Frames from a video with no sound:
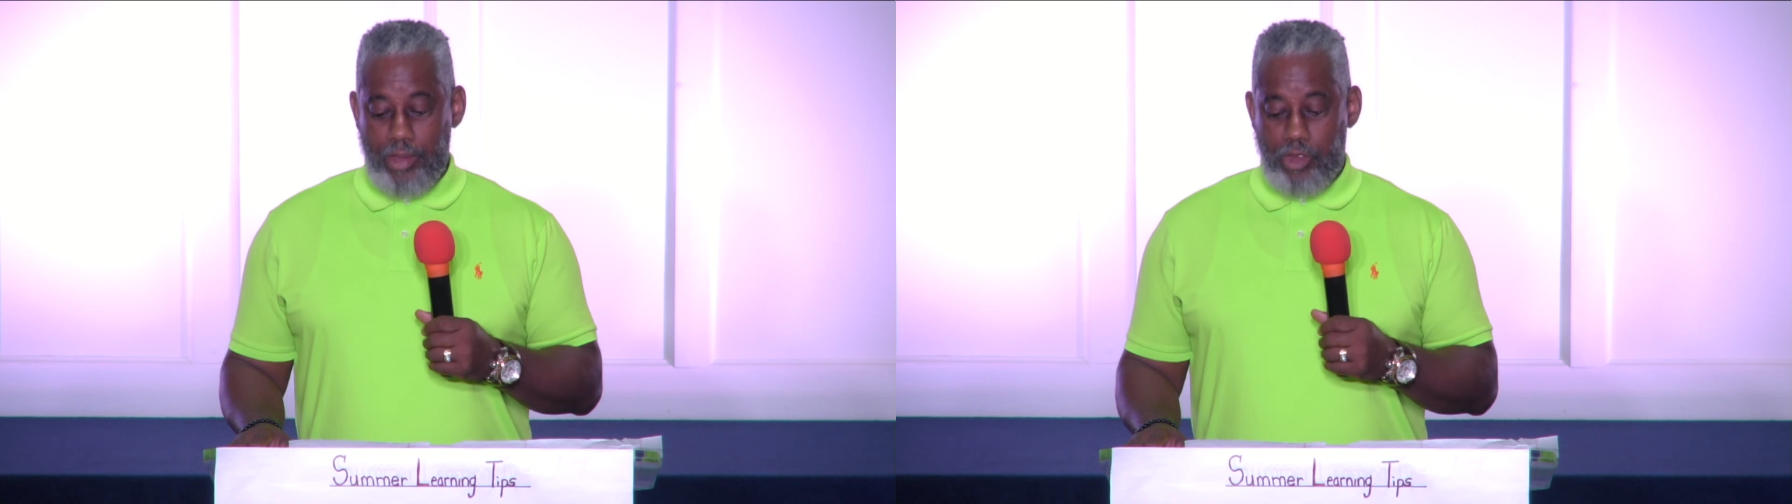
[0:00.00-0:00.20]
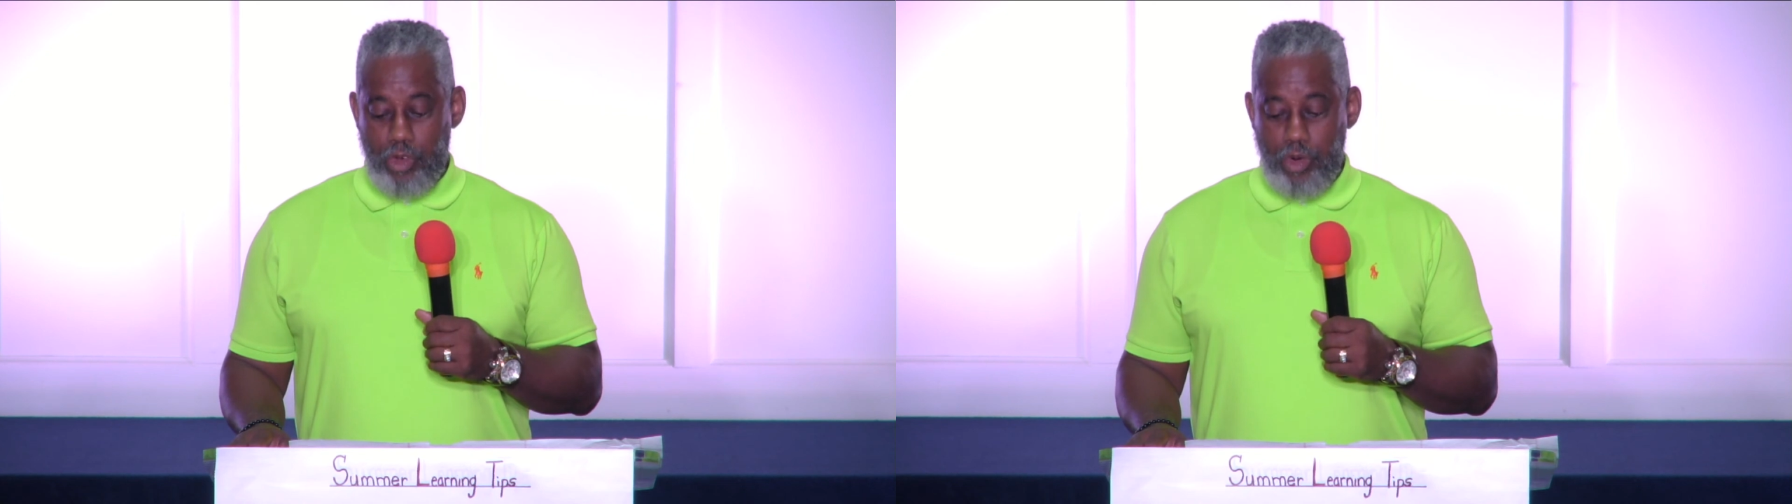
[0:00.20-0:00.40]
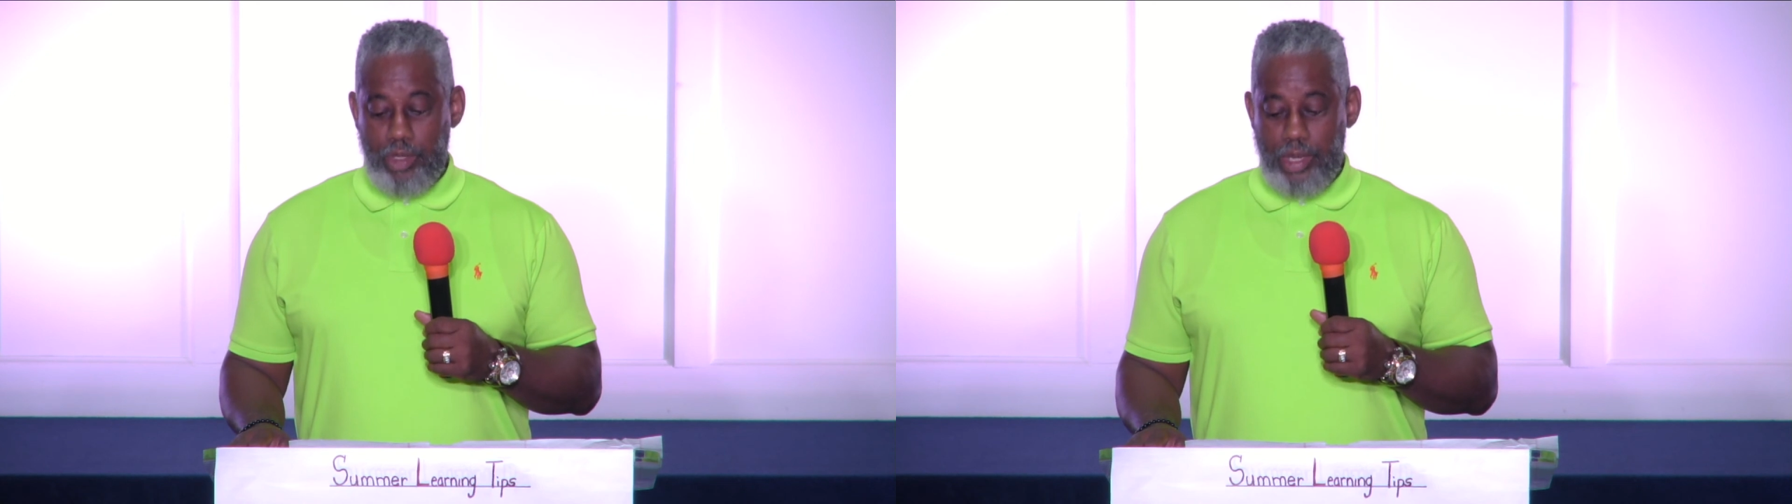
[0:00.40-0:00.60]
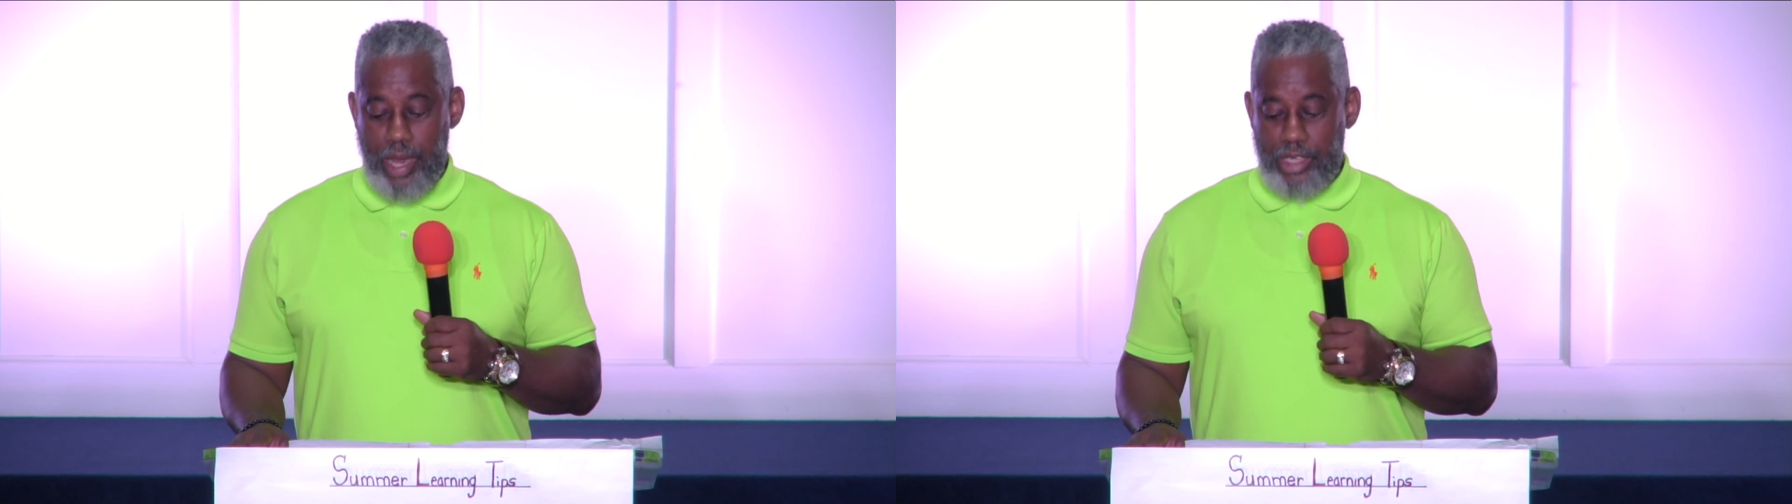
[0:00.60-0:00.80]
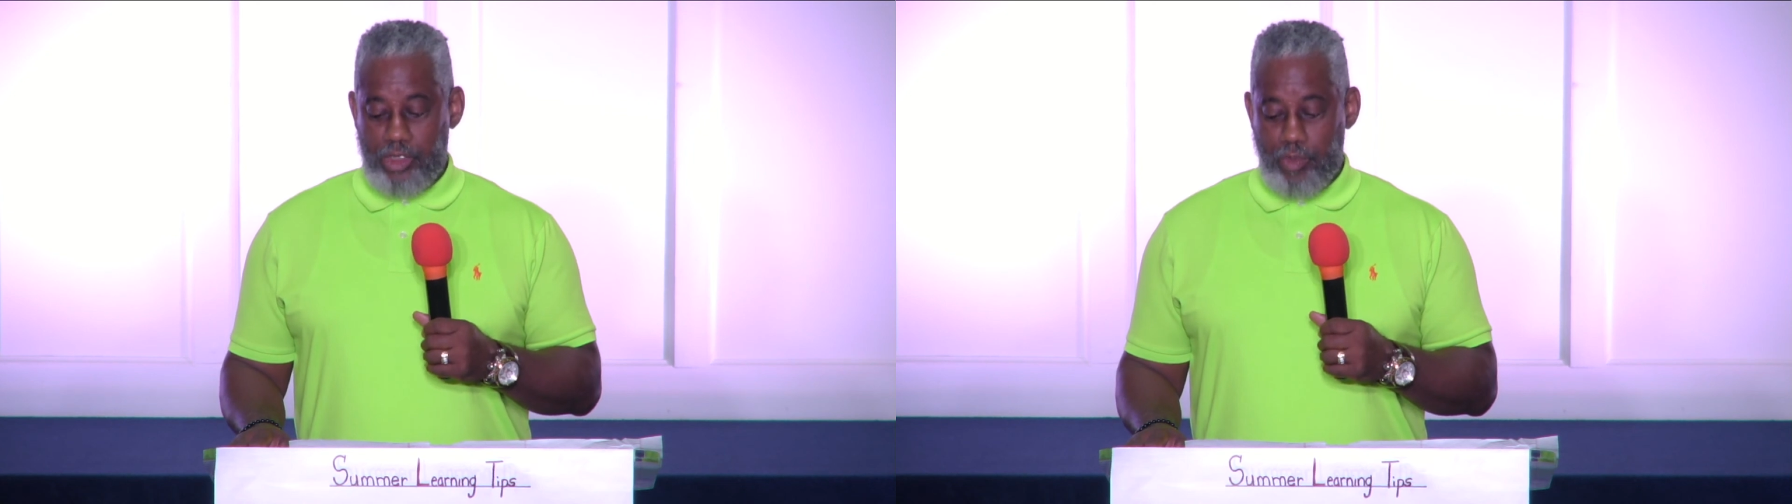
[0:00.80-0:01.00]
During the
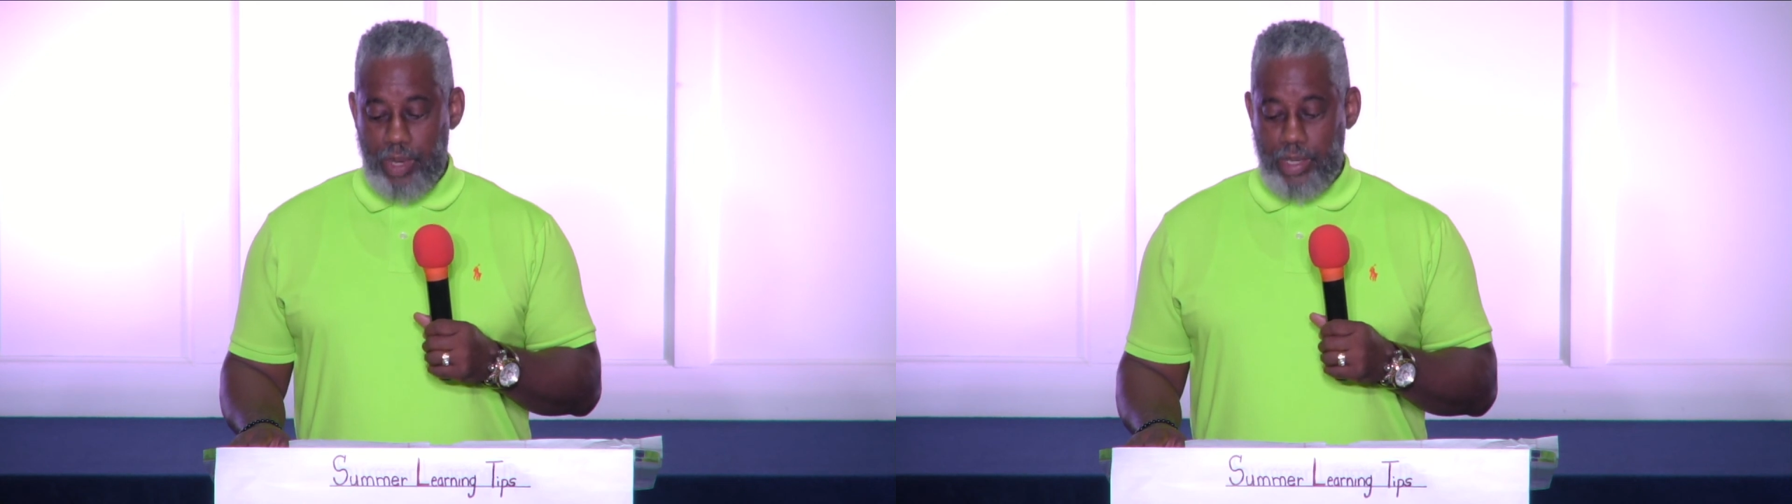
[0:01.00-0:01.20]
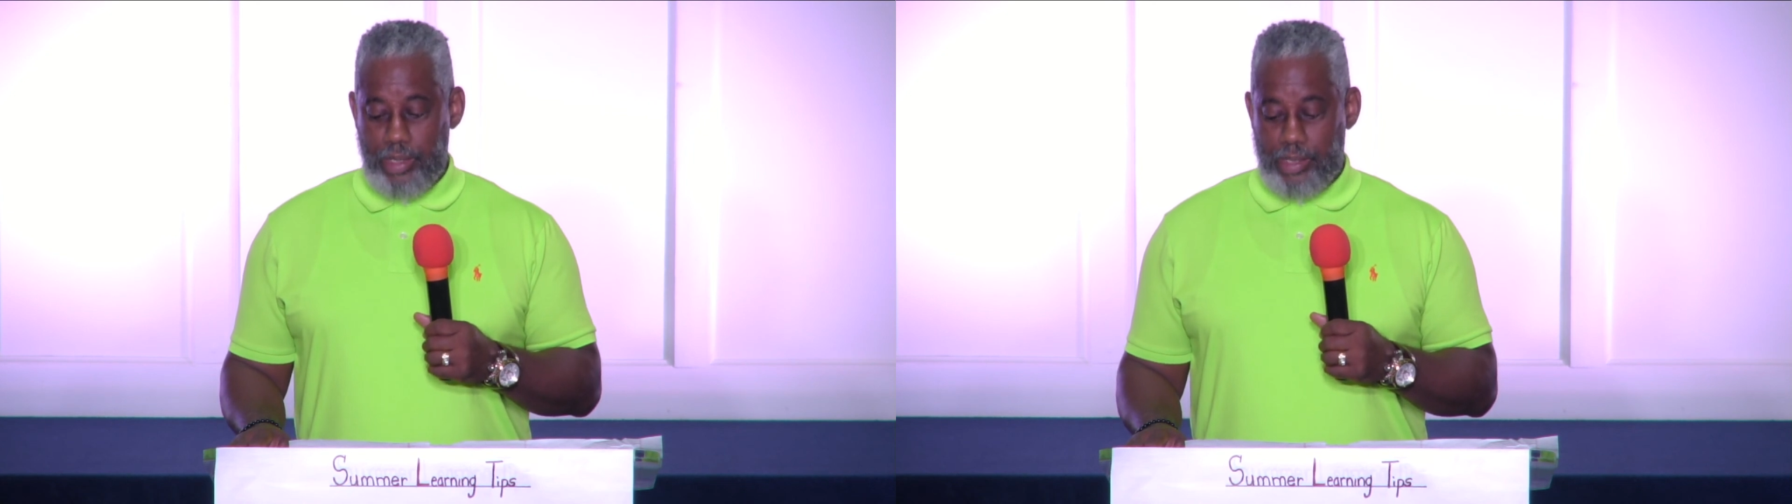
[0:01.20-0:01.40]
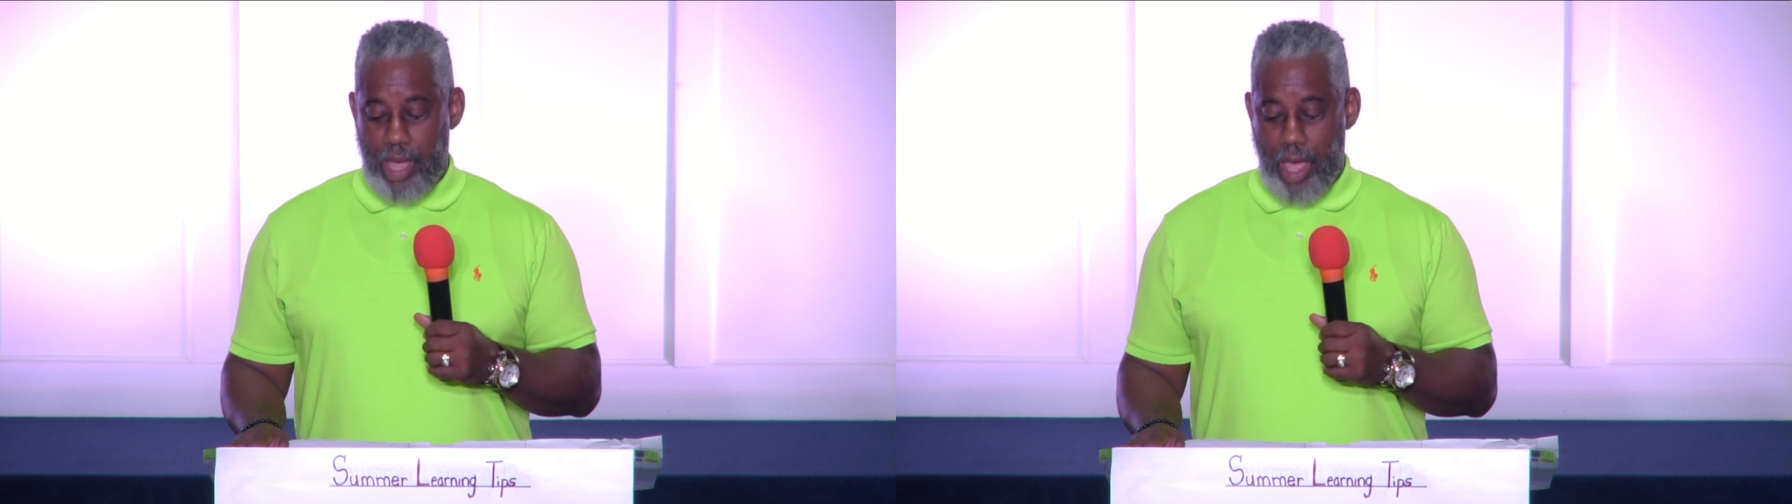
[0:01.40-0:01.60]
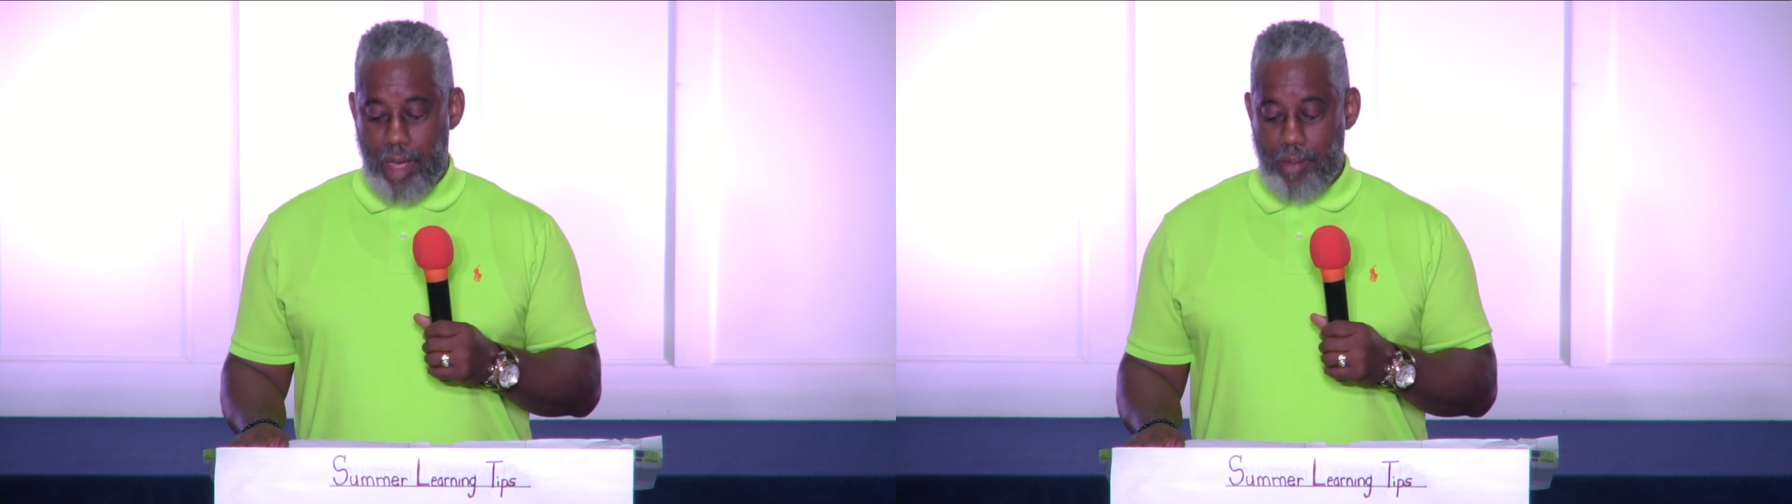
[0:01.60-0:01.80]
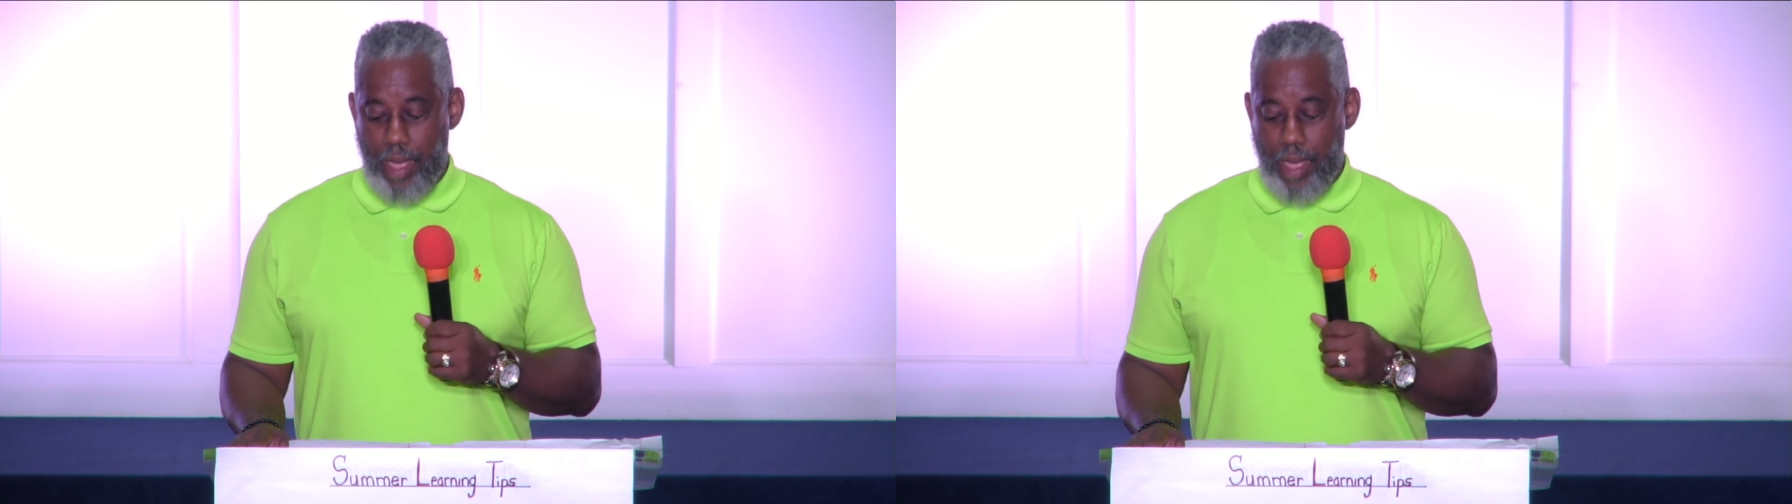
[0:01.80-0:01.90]
next meeting time,